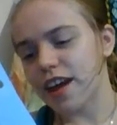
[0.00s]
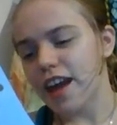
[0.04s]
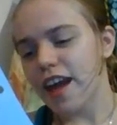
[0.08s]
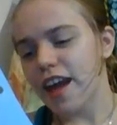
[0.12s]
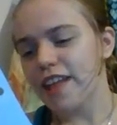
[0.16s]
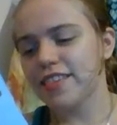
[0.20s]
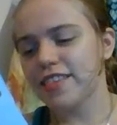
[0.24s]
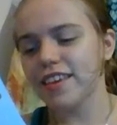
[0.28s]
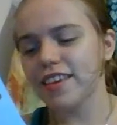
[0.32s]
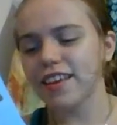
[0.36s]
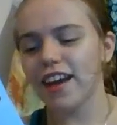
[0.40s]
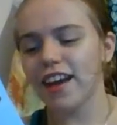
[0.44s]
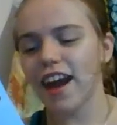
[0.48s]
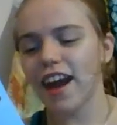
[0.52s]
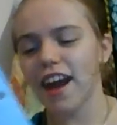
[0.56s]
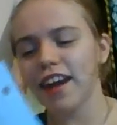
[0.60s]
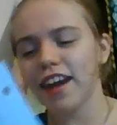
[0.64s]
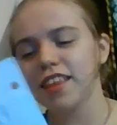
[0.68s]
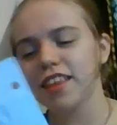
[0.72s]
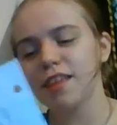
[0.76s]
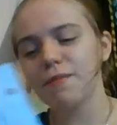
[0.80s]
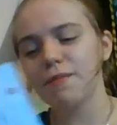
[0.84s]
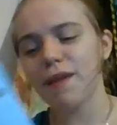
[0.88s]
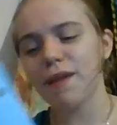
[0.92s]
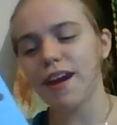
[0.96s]
attain a
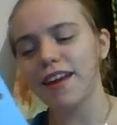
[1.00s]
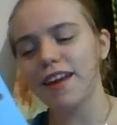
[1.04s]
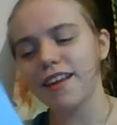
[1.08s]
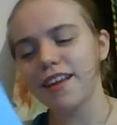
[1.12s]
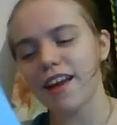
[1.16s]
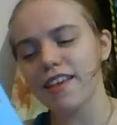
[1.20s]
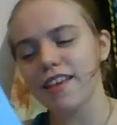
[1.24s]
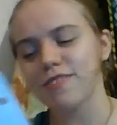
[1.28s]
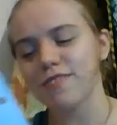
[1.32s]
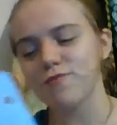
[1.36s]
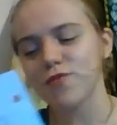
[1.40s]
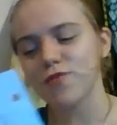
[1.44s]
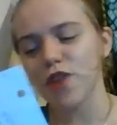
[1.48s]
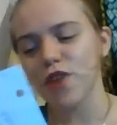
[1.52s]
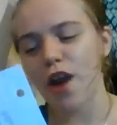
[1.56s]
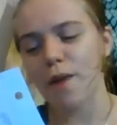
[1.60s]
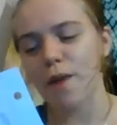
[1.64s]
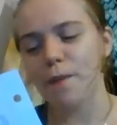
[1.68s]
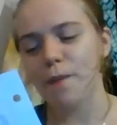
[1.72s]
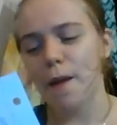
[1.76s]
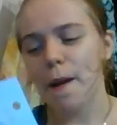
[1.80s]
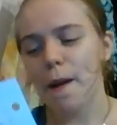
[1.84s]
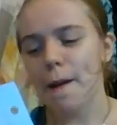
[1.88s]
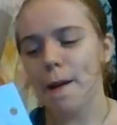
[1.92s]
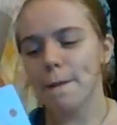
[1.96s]
highly paid awesome
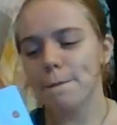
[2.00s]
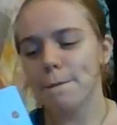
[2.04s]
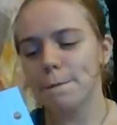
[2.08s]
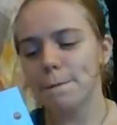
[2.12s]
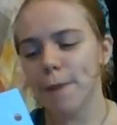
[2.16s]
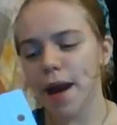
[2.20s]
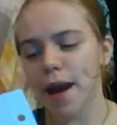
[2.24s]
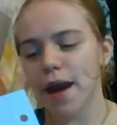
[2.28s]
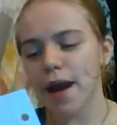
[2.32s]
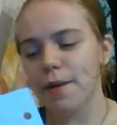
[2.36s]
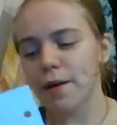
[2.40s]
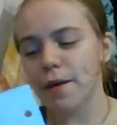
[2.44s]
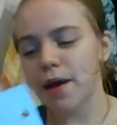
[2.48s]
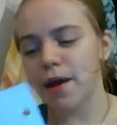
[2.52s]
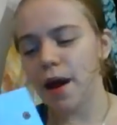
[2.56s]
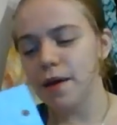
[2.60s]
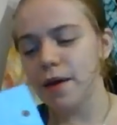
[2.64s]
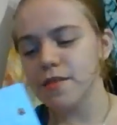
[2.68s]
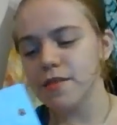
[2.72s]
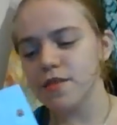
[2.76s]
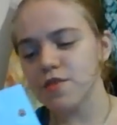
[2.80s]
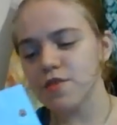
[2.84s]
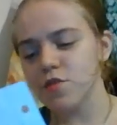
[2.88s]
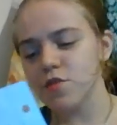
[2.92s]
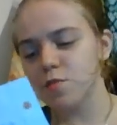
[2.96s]
job, buy
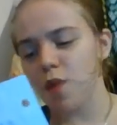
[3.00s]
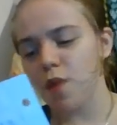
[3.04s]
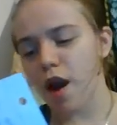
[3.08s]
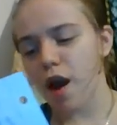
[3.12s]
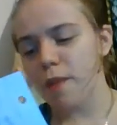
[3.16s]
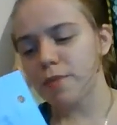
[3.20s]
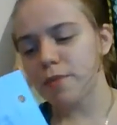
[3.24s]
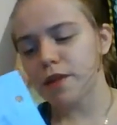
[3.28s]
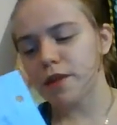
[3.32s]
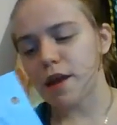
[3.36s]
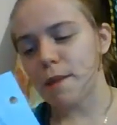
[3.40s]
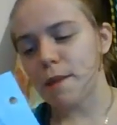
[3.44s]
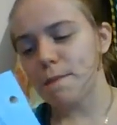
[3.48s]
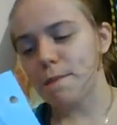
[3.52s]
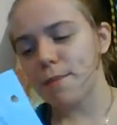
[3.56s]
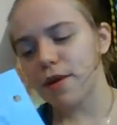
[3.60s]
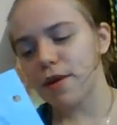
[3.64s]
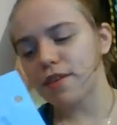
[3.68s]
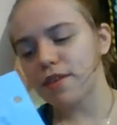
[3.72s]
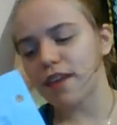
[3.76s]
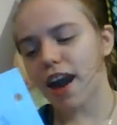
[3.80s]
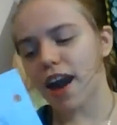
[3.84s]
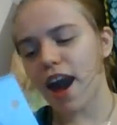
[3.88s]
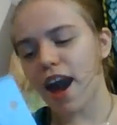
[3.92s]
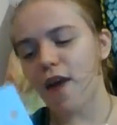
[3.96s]
unused property,
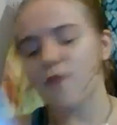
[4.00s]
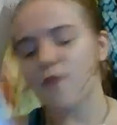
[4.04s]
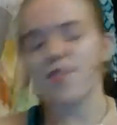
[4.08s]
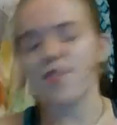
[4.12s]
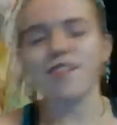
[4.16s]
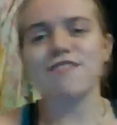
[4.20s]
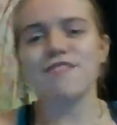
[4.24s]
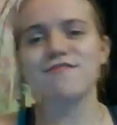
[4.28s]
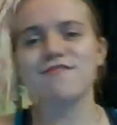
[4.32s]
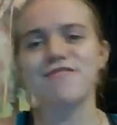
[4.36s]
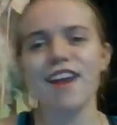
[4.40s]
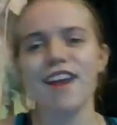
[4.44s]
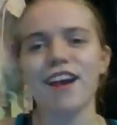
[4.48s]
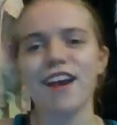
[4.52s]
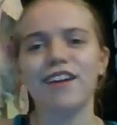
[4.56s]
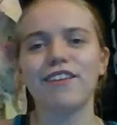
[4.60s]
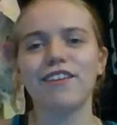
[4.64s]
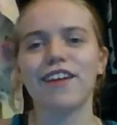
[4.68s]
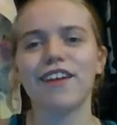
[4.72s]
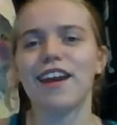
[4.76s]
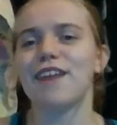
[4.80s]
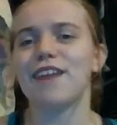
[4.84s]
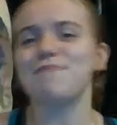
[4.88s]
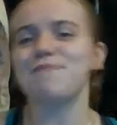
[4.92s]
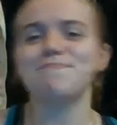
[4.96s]
build a house,
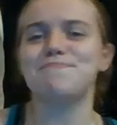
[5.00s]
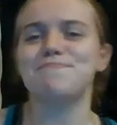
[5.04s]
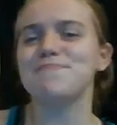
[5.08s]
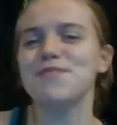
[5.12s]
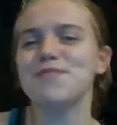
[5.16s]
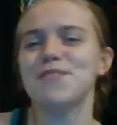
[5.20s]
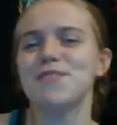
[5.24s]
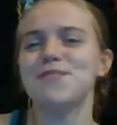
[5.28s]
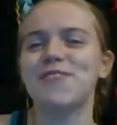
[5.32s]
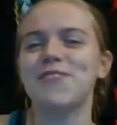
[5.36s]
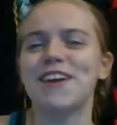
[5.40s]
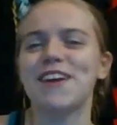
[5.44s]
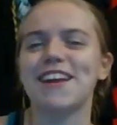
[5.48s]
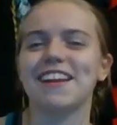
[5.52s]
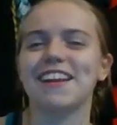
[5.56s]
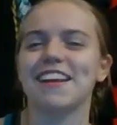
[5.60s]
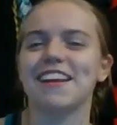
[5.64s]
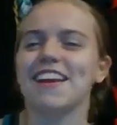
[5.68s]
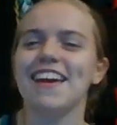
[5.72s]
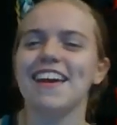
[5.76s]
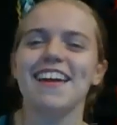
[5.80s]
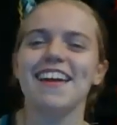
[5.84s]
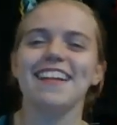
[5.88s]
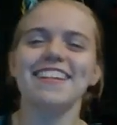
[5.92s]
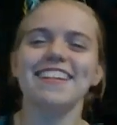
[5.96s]
decorate, move in.
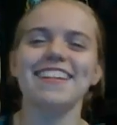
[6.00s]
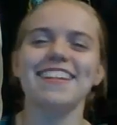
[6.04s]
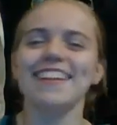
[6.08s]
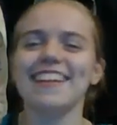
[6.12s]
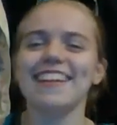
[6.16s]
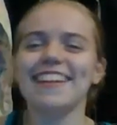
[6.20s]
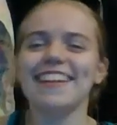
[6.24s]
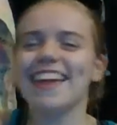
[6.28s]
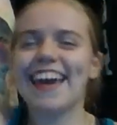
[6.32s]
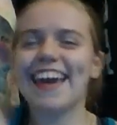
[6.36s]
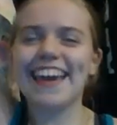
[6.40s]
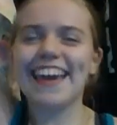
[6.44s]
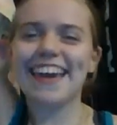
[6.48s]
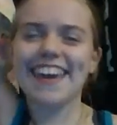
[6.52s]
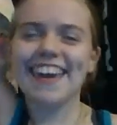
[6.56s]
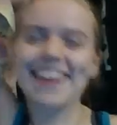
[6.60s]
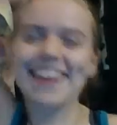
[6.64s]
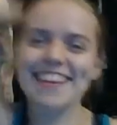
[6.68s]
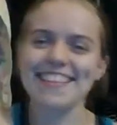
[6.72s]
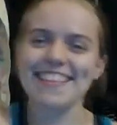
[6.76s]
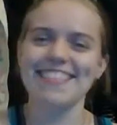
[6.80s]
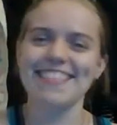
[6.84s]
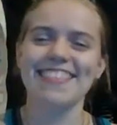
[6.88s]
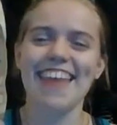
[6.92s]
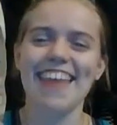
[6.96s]
Like,
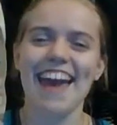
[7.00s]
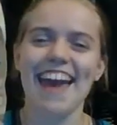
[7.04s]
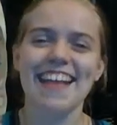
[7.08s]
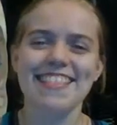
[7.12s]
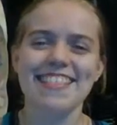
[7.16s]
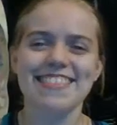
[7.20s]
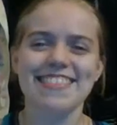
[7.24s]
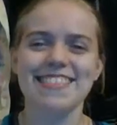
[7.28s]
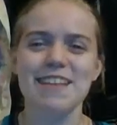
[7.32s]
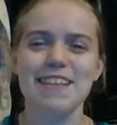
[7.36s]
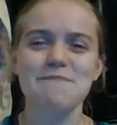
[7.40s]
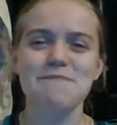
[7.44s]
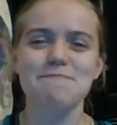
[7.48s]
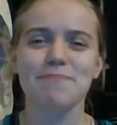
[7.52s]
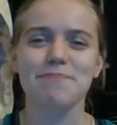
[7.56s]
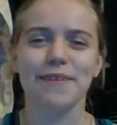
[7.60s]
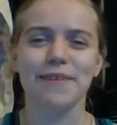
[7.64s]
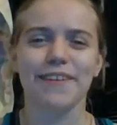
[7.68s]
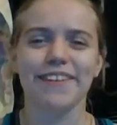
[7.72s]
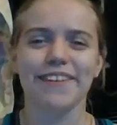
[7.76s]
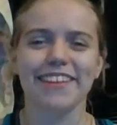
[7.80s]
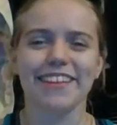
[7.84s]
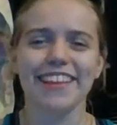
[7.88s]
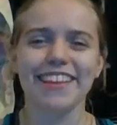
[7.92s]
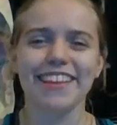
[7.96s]
it's that simple.